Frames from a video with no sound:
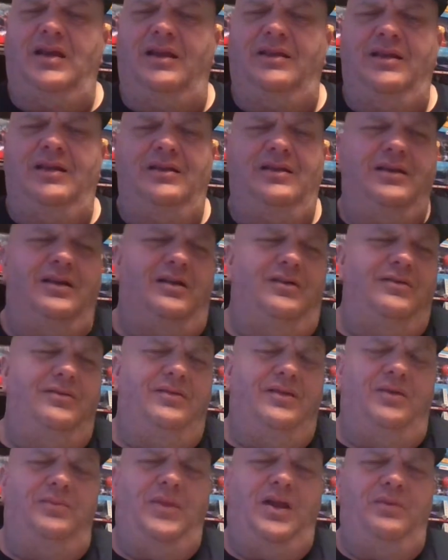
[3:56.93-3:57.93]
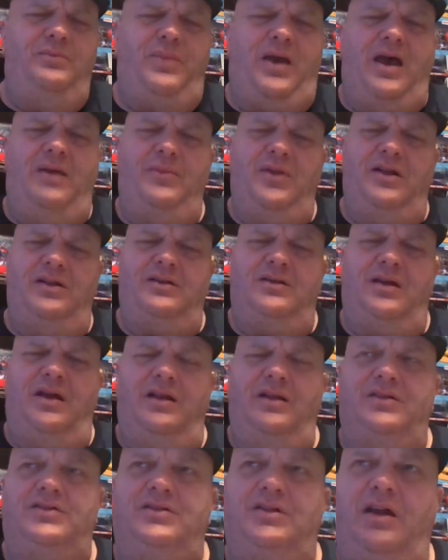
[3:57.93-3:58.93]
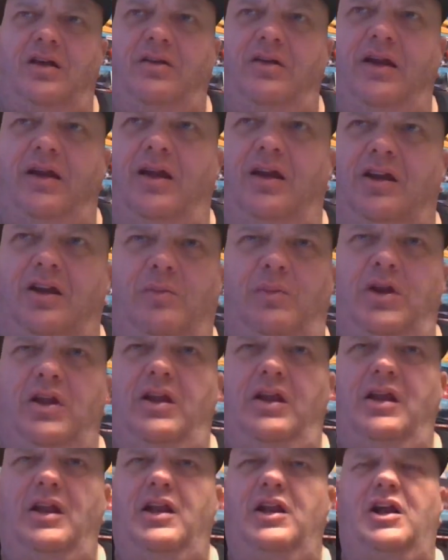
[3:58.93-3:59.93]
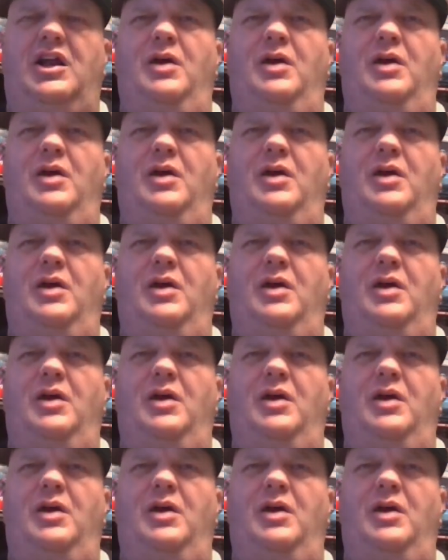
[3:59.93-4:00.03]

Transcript: And then, you know, they made Batman kind of sound like a comedian in a